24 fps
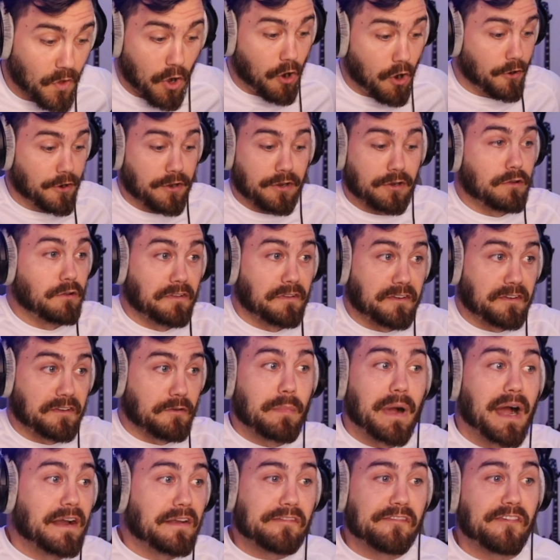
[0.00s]
articles are
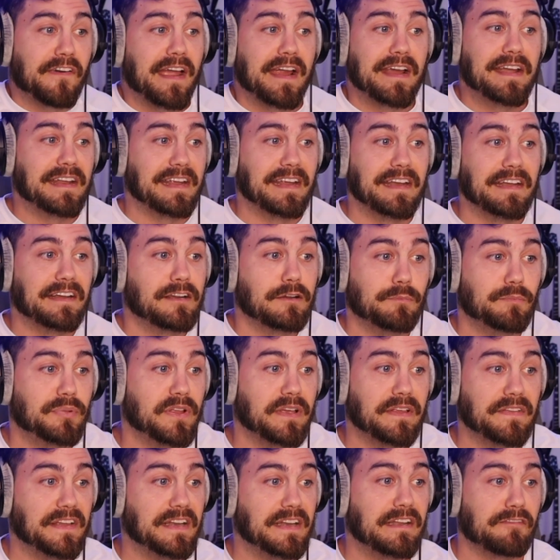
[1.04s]
modified in
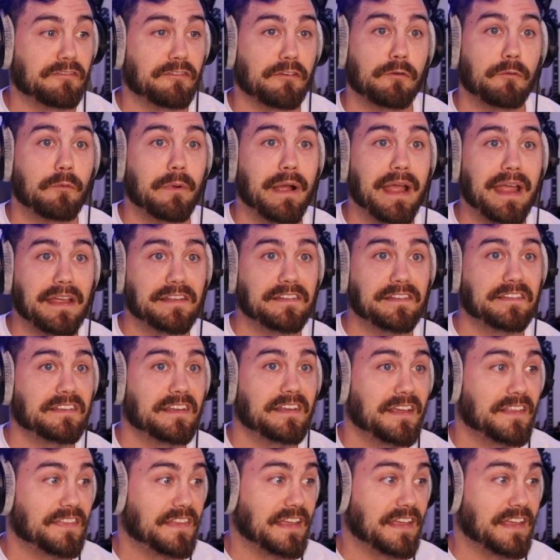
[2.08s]
completely different ways.